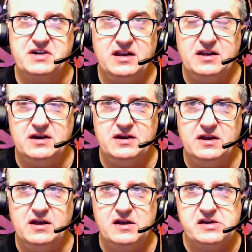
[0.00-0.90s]
It
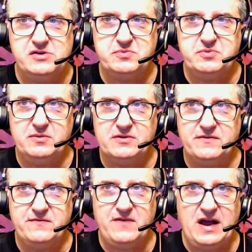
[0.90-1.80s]
was pretty
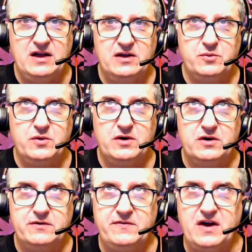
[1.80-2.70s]
profound when our
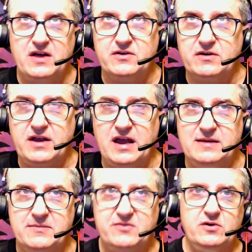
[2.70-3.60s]
Father came
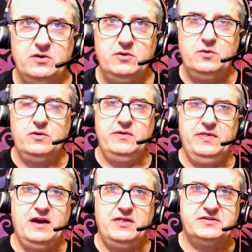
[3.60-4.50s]
through on the other
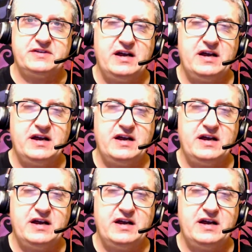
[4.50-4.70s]
side,